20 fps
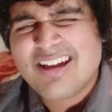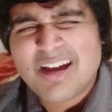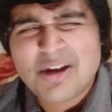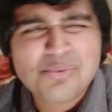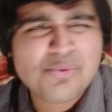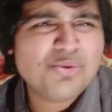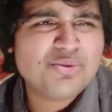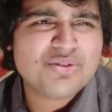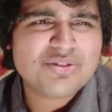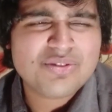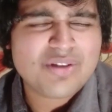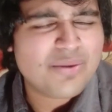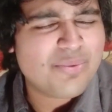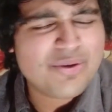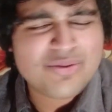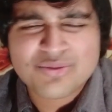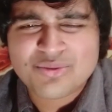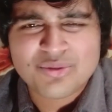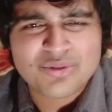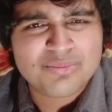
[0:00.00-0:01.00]
I won't I
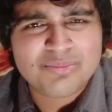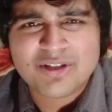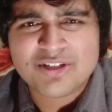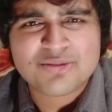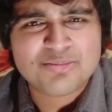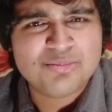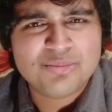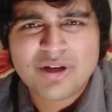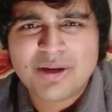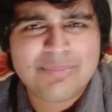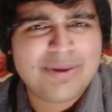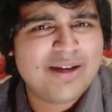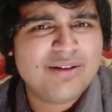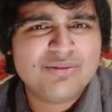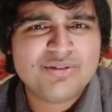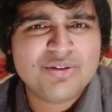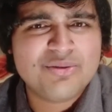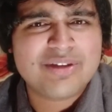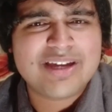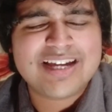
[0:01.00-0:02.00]
won't talk much
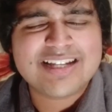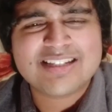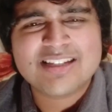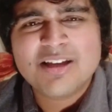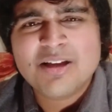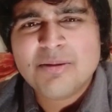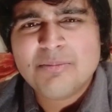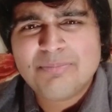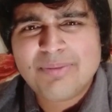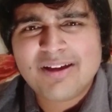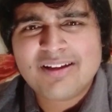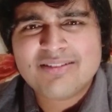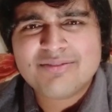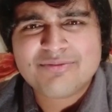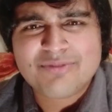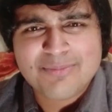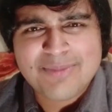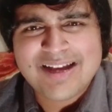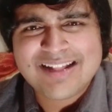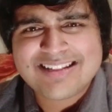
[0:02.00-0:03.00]
about UCAS, but
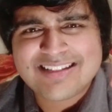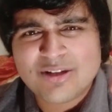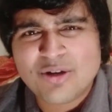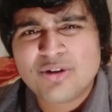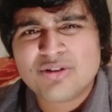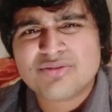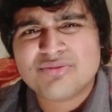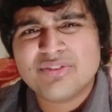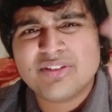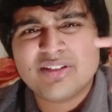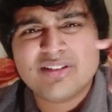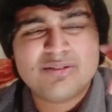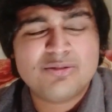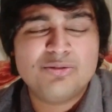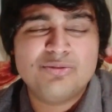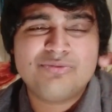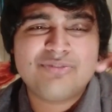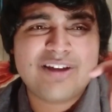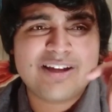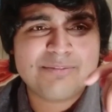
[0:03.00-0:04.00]
for maths at Oxford,
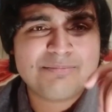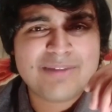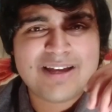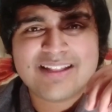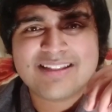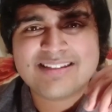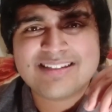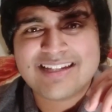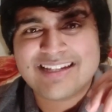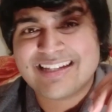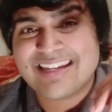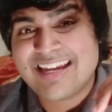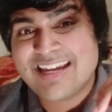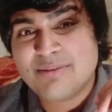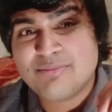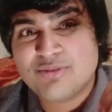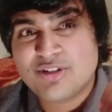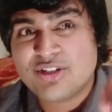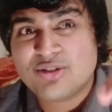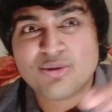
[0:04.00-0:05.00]
or in fact maths at
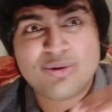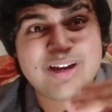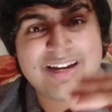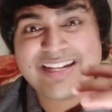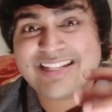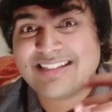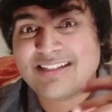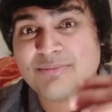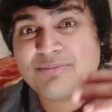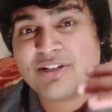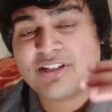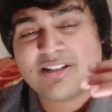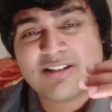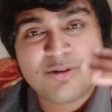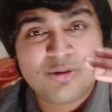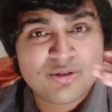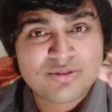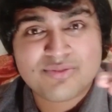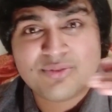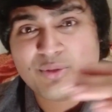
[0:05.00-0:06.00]
Cambridge, or any subject at
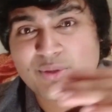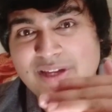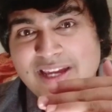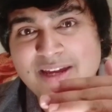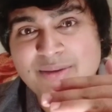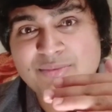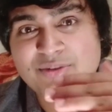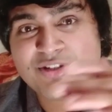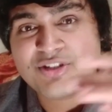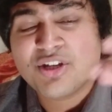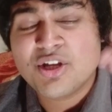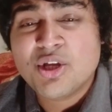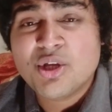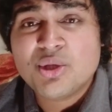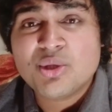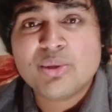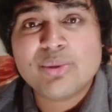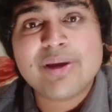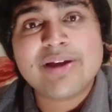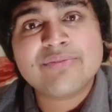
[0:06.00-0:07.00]
Oxford or Cambridge,
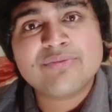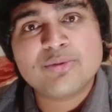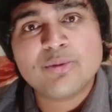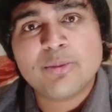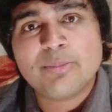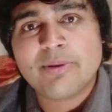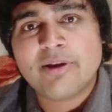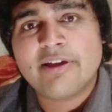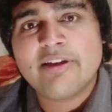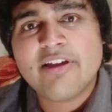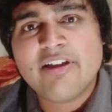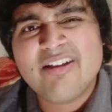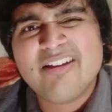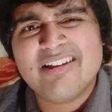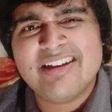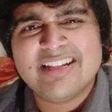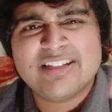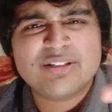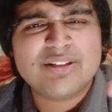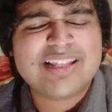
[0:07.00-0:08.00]
you have to apply
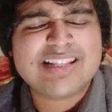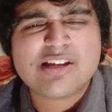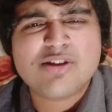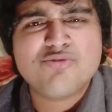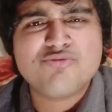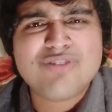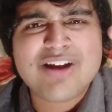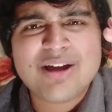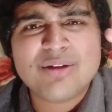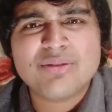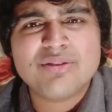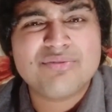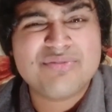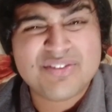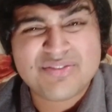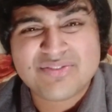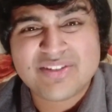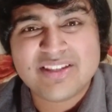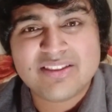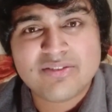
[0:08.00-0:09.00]
early. So that's around the
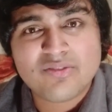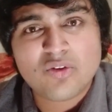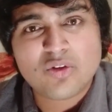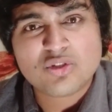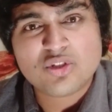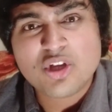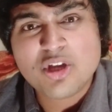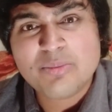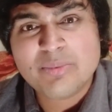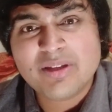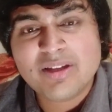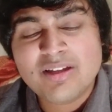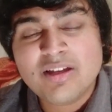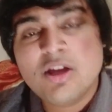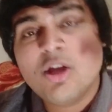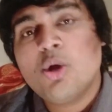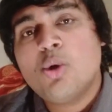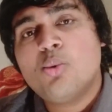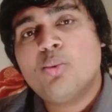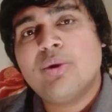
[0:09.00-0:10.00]
15th of October,
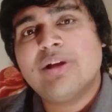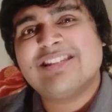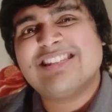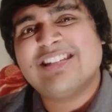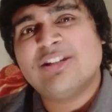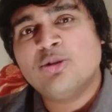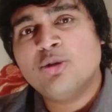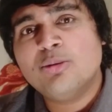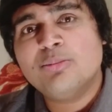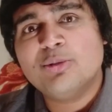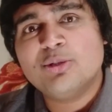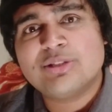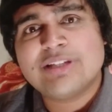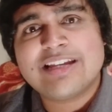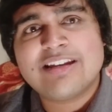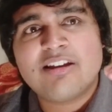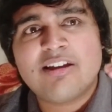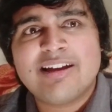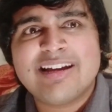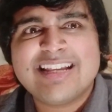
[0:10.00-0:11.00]
whereas the normal
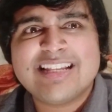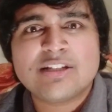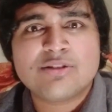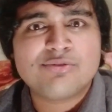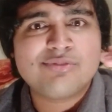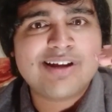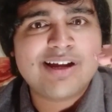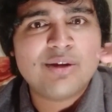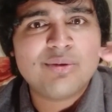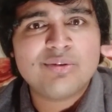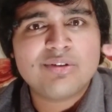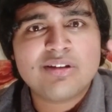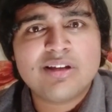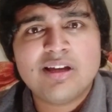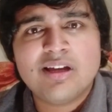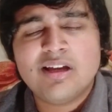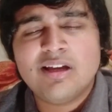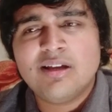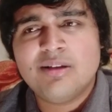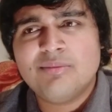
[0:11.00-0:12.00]
deadline is around
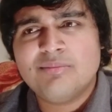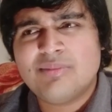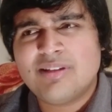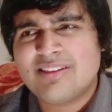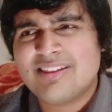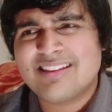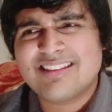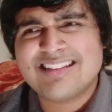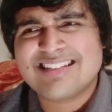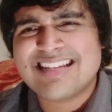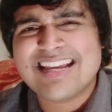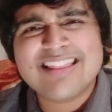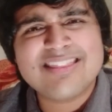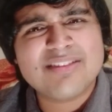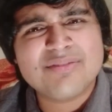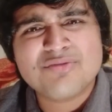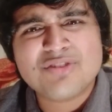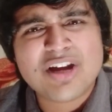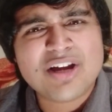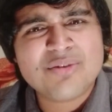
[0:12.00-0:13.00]
uh, I think the
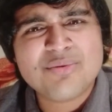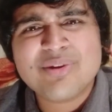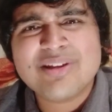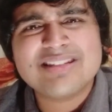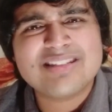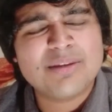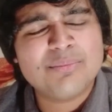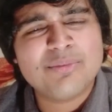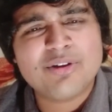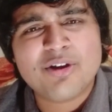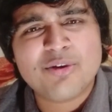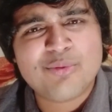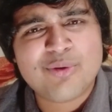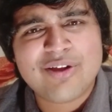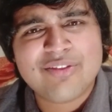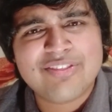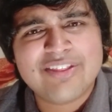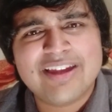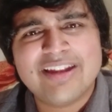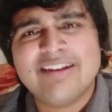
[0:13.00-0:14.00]
10th of January, somewhere
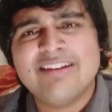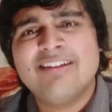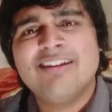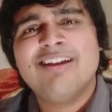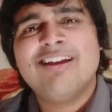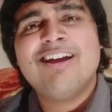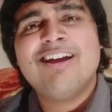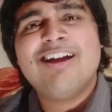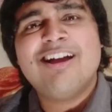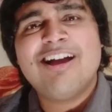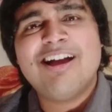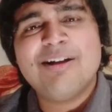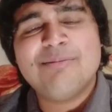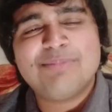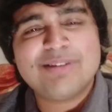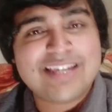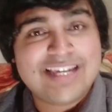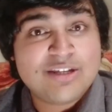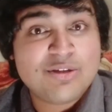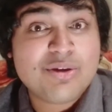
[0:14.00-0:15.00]
around then. Um,
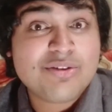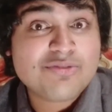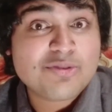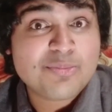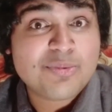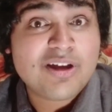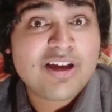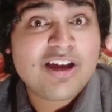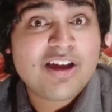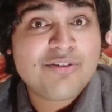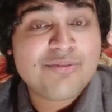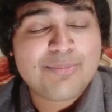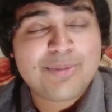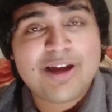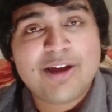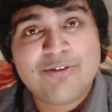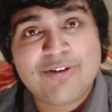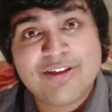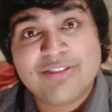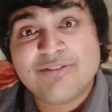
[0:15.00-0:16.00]
but yeah, you have to apply uh,
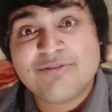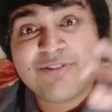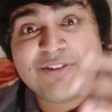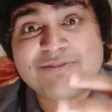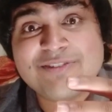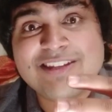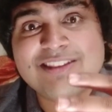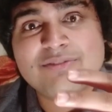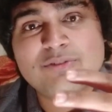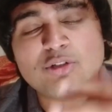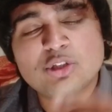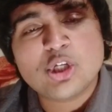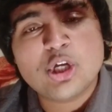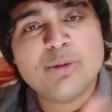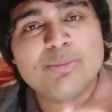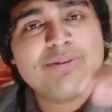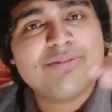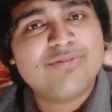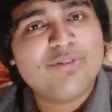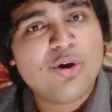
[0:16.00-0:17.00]
by around the 15th of
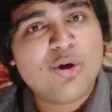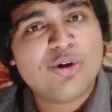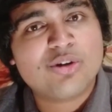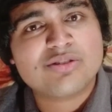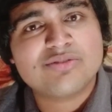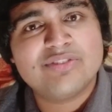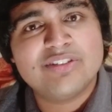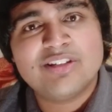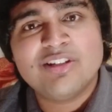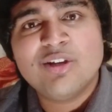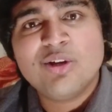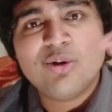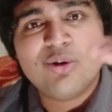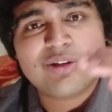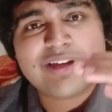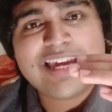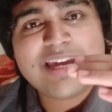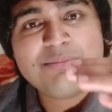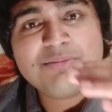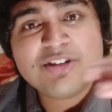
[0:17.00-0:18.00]
October for Oxford
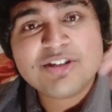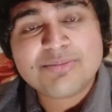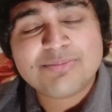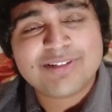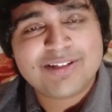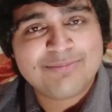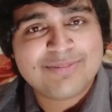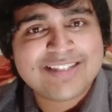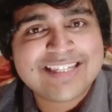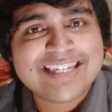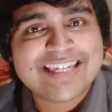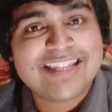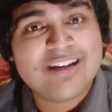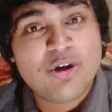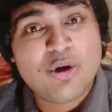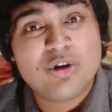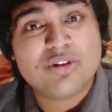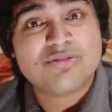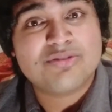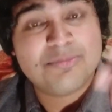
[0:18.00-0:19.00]
or Cambridge, but in
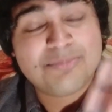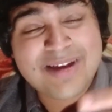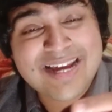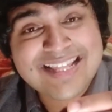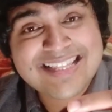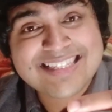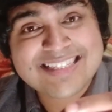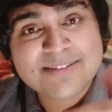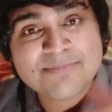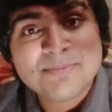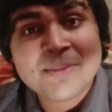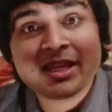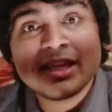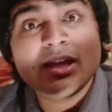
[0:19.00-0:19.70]
particular Oxford Maths.